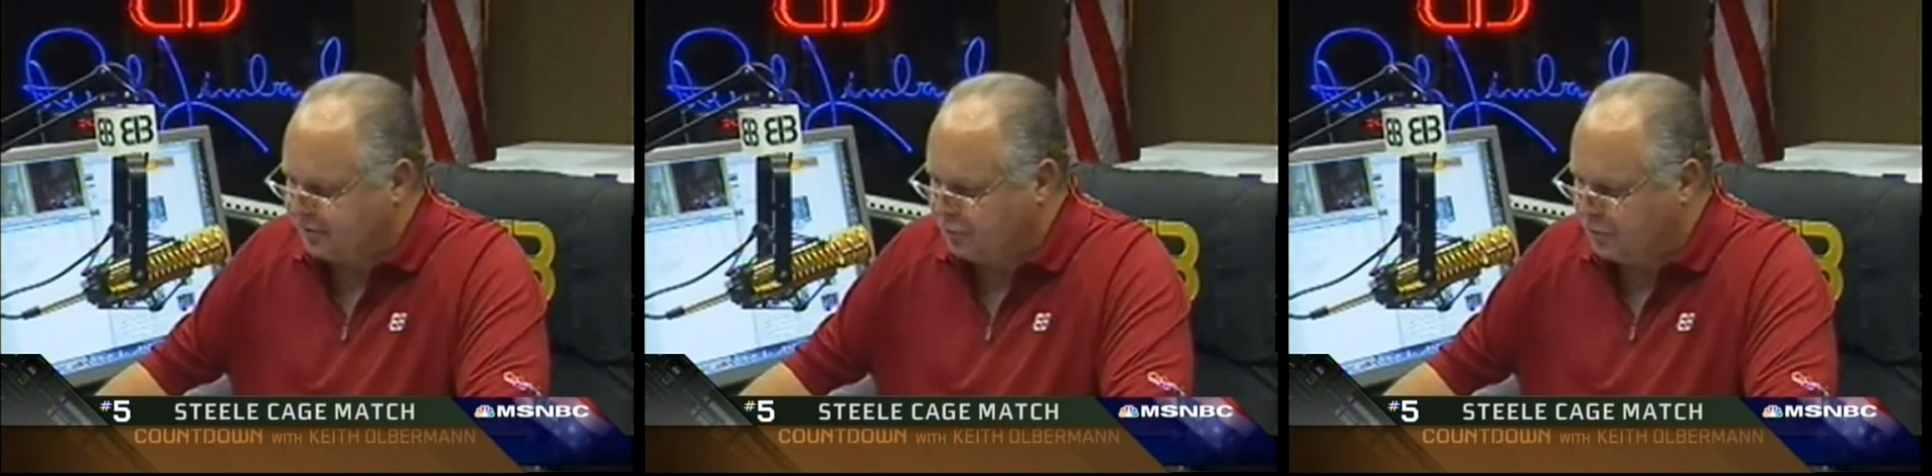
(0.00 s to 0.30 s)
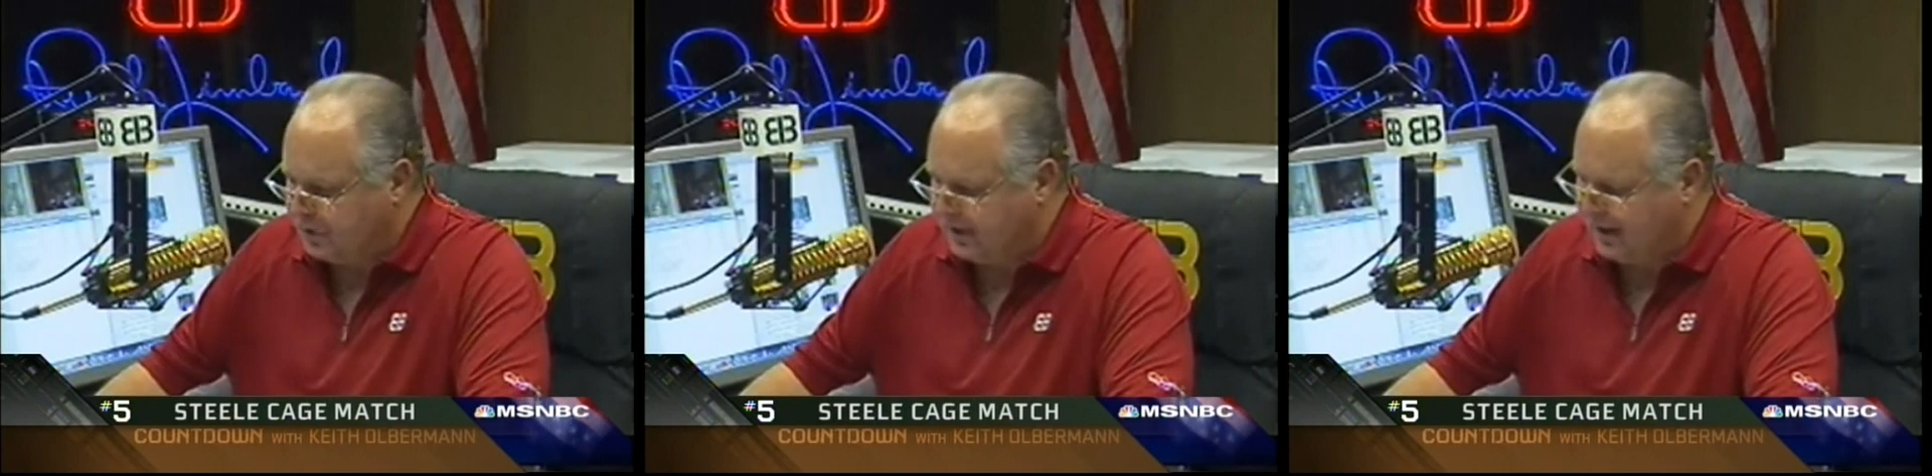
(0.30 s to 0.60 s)
do
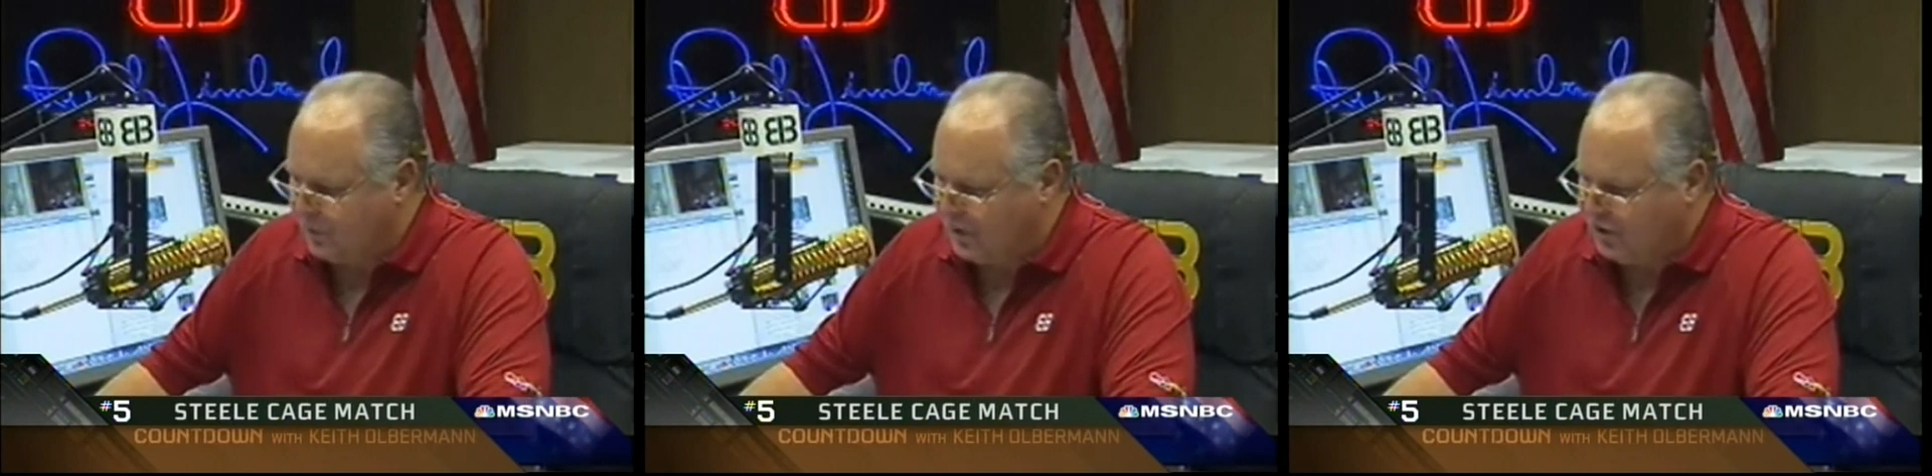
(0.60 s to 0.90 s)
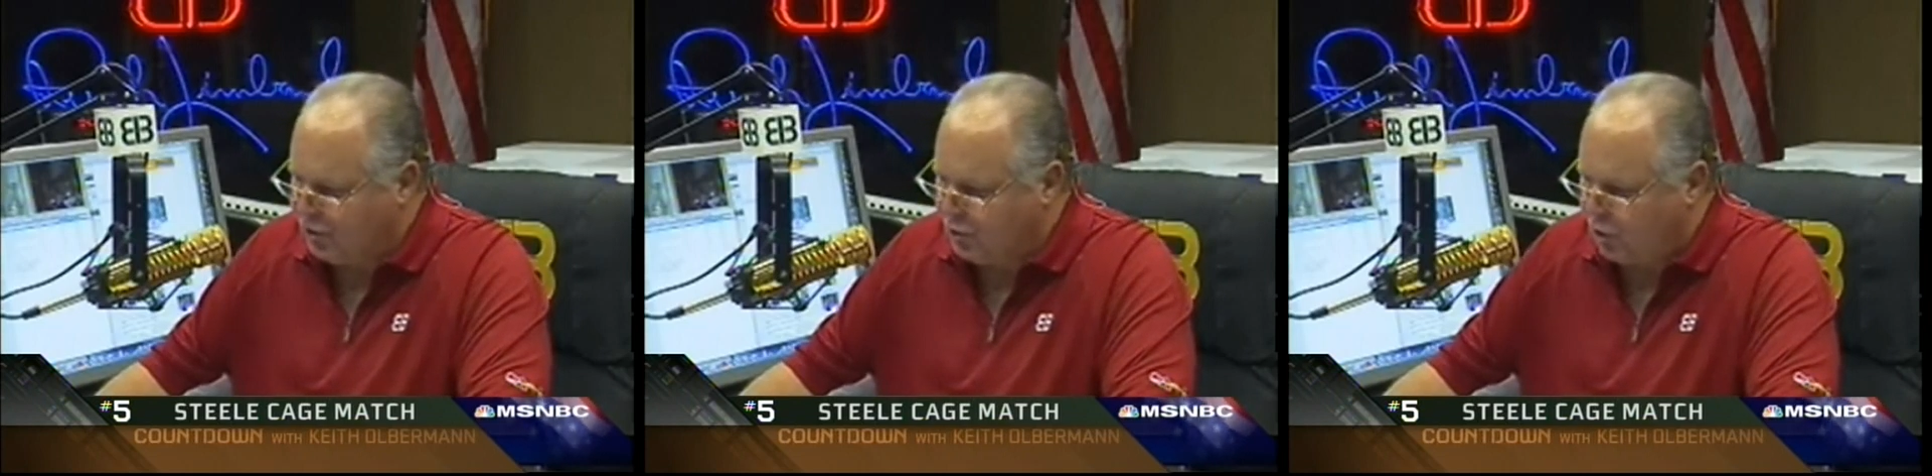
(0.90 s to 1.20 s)
with it, and
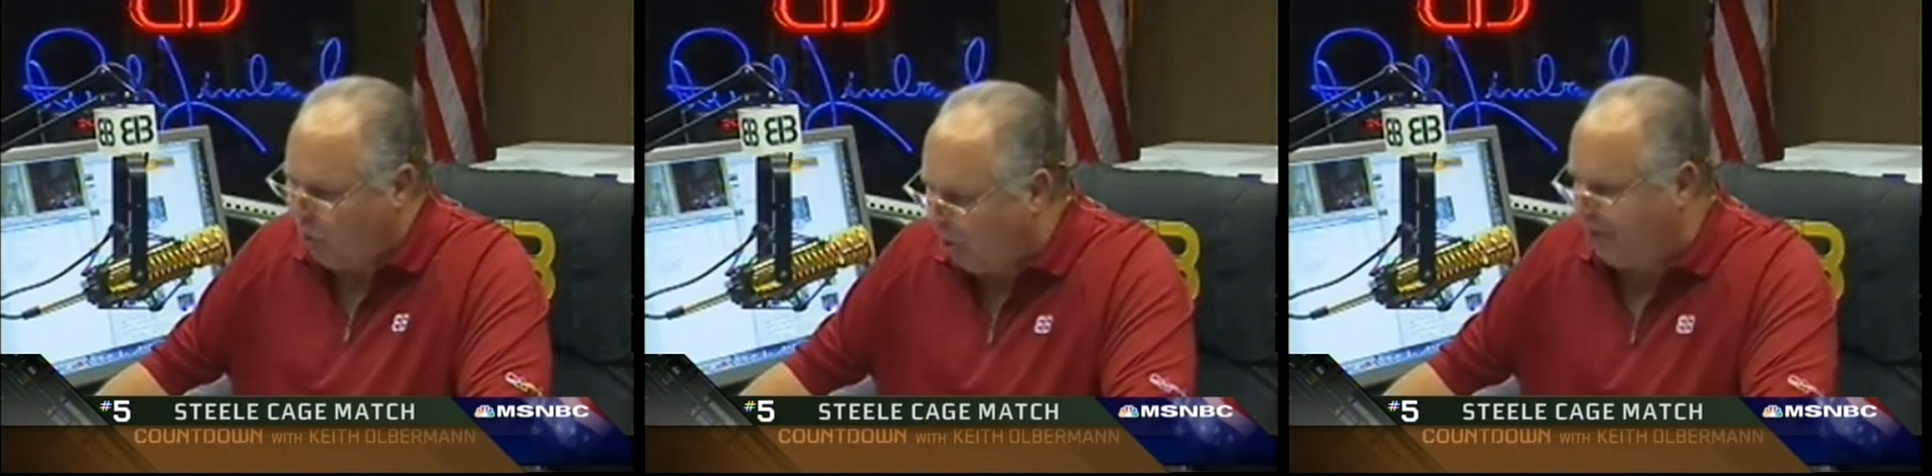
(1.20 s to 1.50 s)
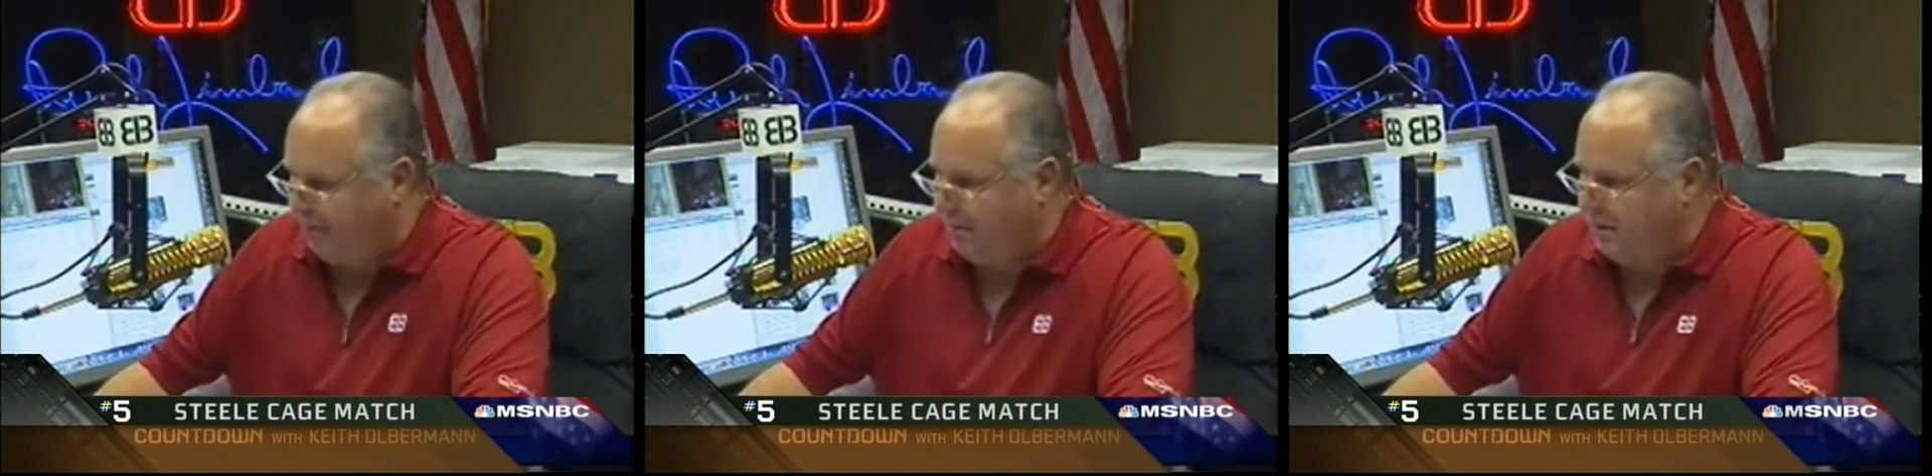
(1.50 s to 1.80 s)
when you call
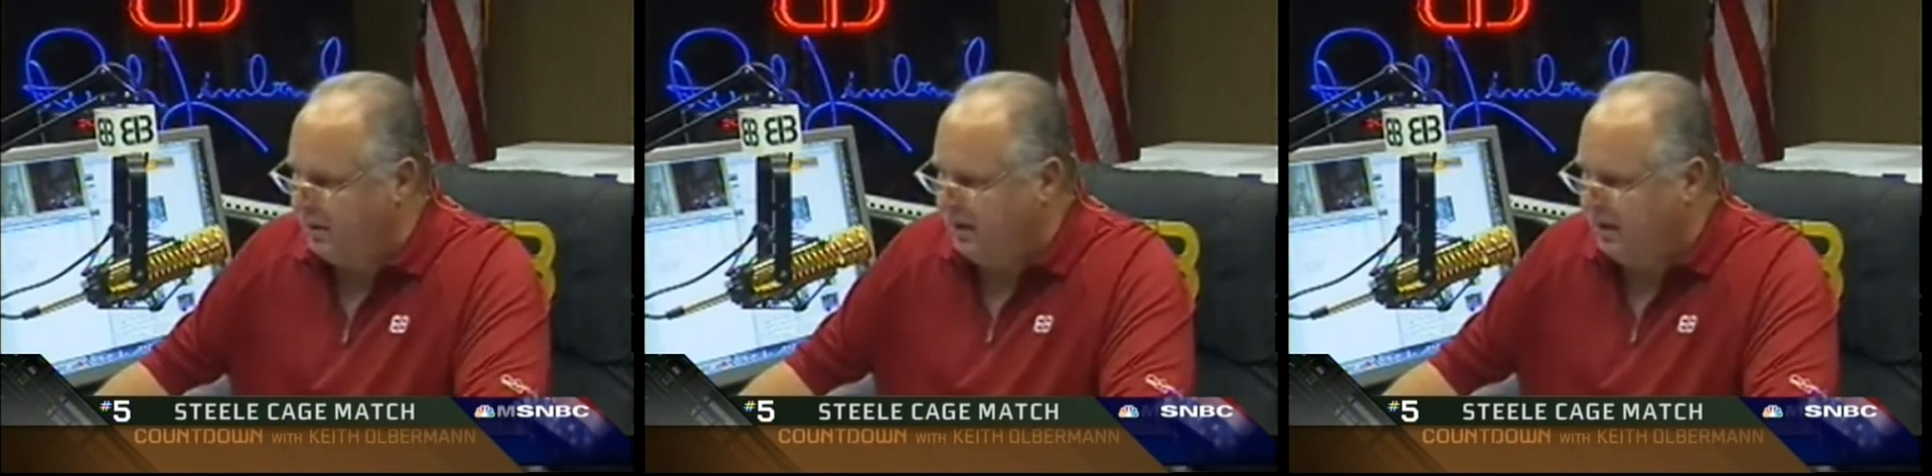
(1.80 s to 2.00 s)
them,